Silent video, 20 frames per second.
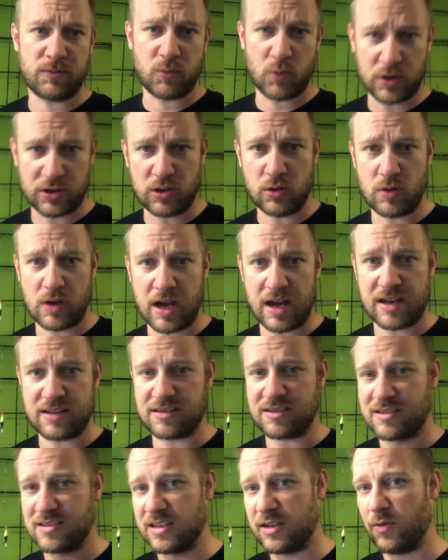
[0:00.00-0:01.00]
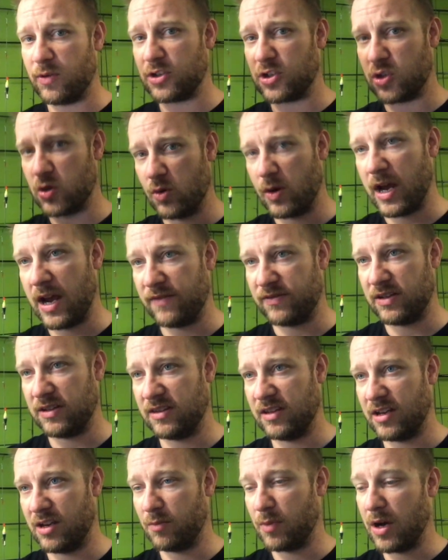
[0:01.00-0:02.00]
with you guys and see what you have to
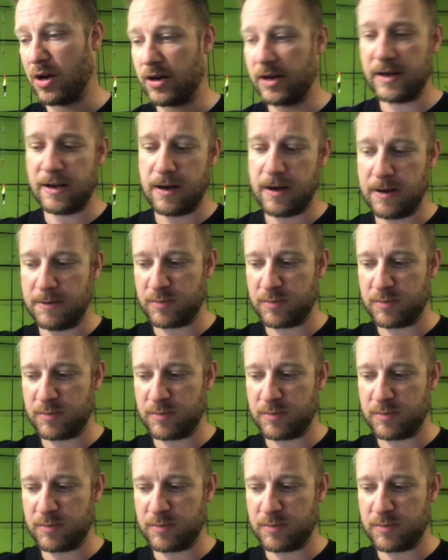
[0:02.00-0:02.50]
think about it.